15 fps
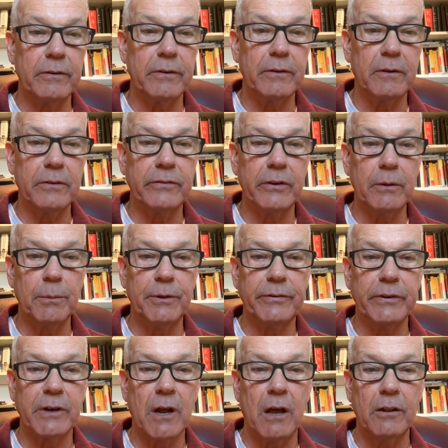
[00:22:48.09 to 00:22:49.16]
The syllabus
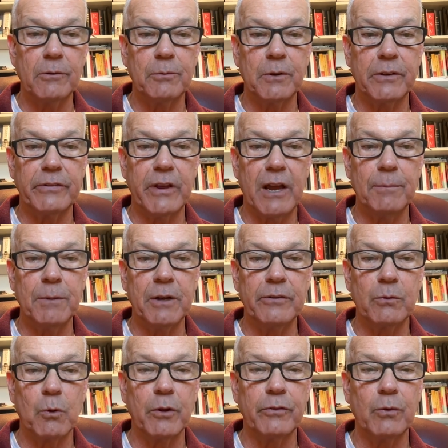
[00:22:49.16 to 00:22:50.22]
acknowledgement assignment is
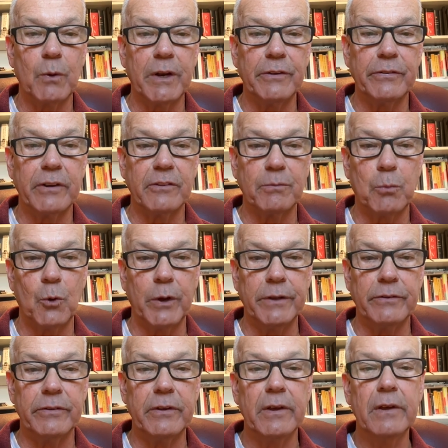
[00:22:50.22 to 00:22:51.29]
worth 26
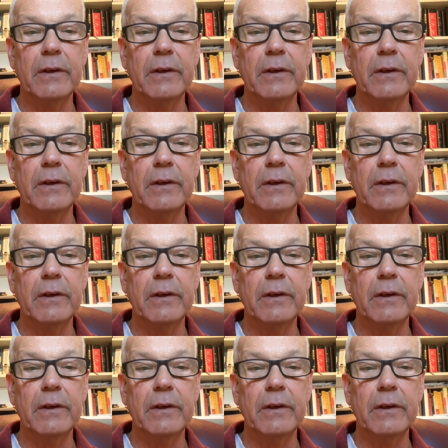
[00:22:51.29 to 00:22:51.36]
points.